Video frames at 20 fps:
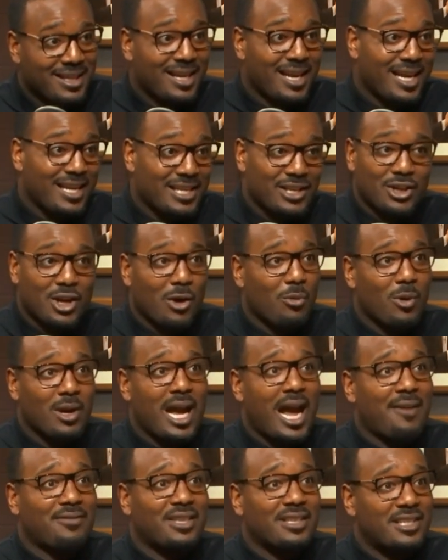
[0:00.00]
And you don't want
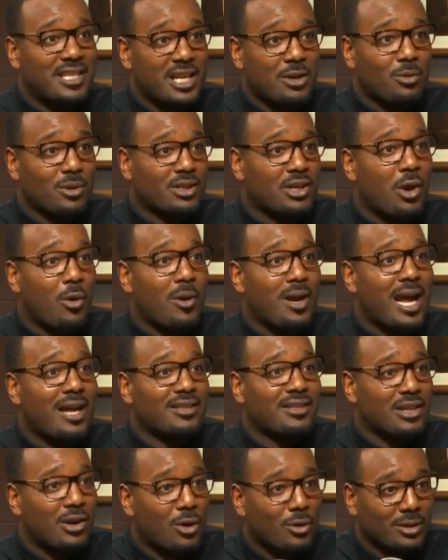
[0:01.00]
to have to deal with going
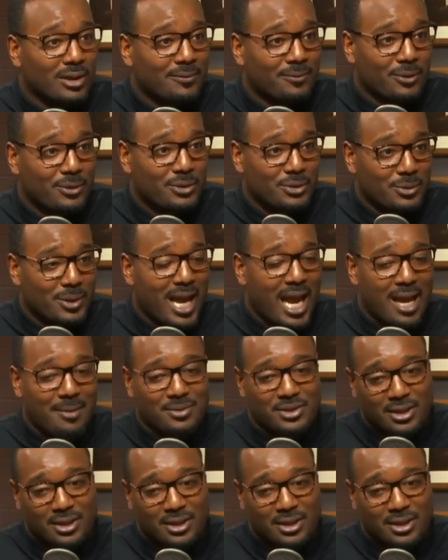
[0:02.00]
out to Oakland for 2 games.